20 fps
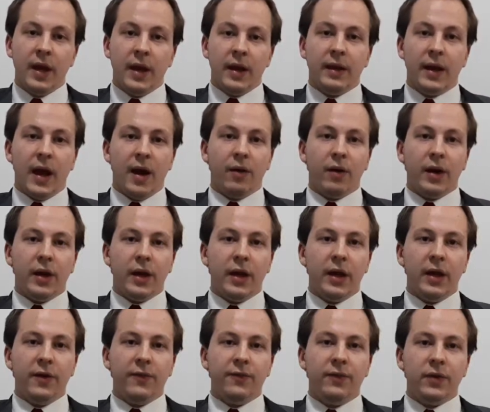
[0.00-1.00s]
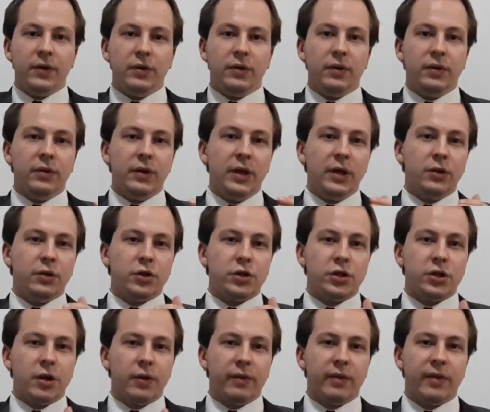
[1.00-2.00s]
Now, if you do need to
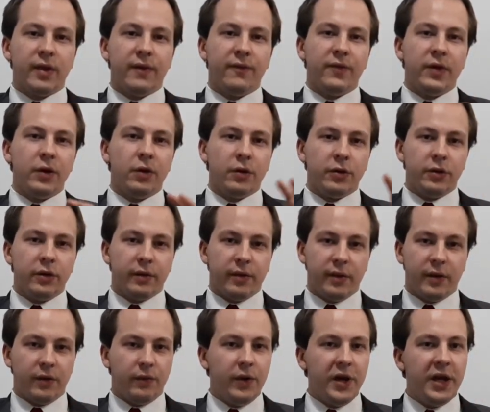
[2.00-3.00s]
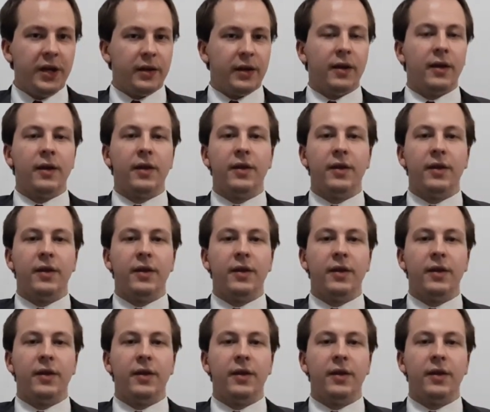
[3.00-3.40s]
show something on your screen,